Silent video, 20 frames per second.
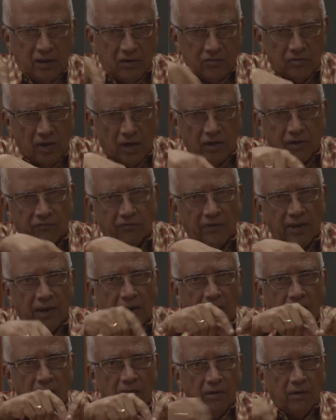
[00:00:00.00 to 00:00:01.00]
a sort of a
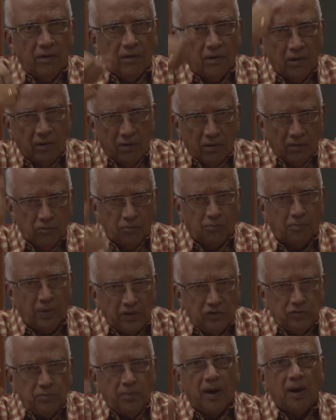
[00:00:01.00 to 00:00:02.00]

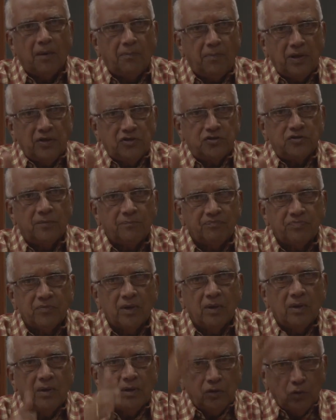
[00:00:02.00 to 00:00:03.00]
punch.
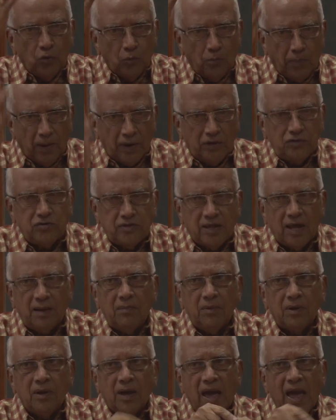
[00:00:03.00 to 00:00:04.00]
You punch
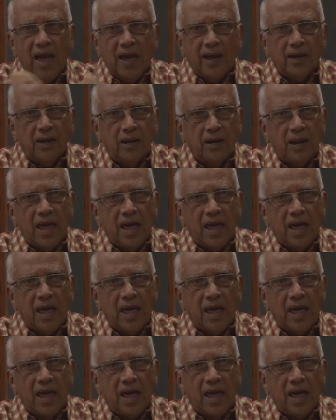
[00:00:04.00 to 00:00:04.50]
them, angle,